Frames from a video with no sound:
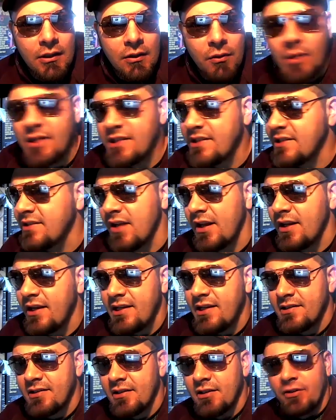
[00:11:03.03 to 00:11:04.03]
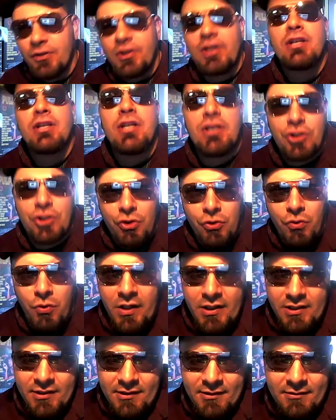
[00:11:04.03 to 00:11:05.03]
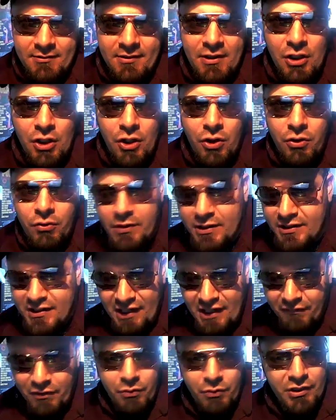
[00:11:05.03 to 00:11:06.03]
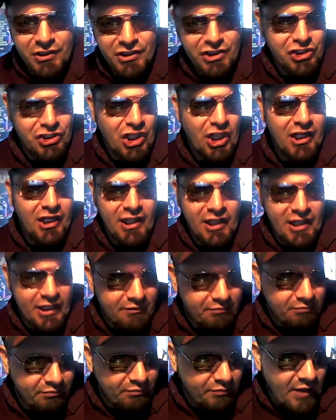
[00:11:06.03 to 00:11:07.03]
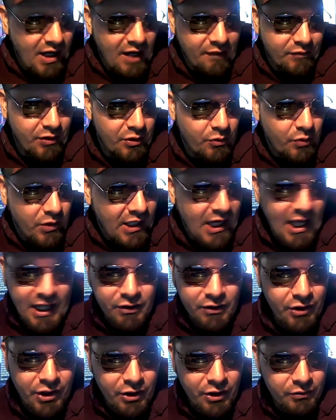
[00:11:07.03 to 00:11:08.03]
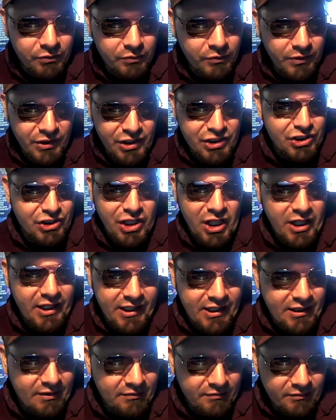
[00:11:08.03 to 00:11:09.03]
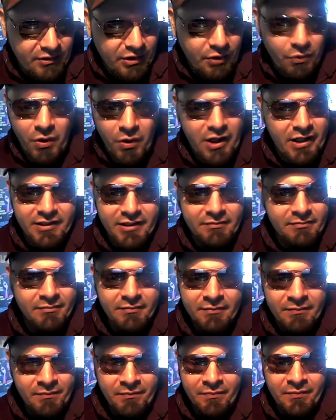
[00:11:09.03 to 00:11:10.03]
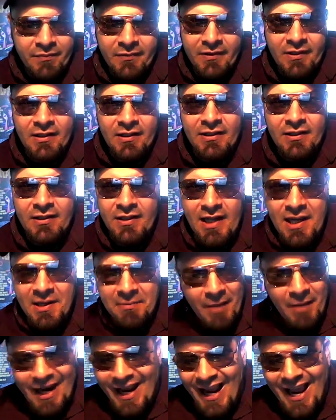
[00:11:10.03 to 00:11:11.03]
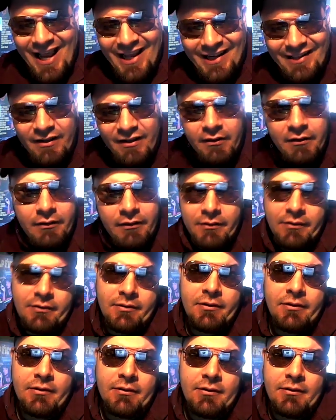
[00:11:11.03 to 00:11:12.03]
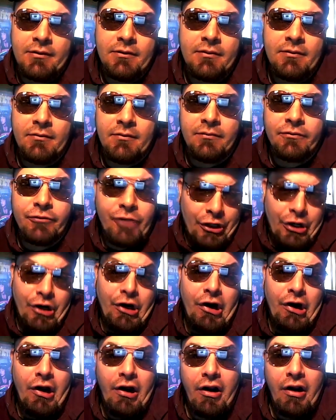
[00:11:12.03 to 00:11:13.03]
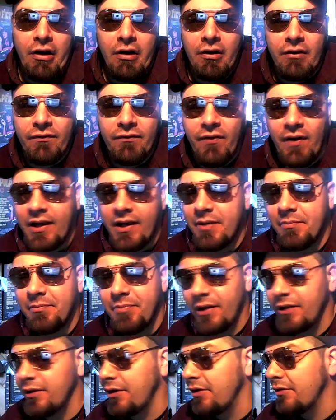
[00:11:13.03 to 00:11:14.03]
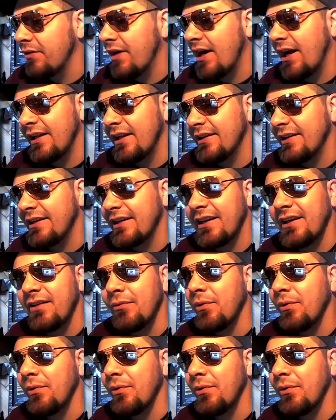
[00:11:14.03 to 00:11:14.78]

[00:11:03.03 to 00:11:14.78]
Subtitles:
What studies? The initial ones, you know, because everyone's studying it. Everyone. I don't know. The study. The one in my head. Durr. Fucking Bill O'Reilly.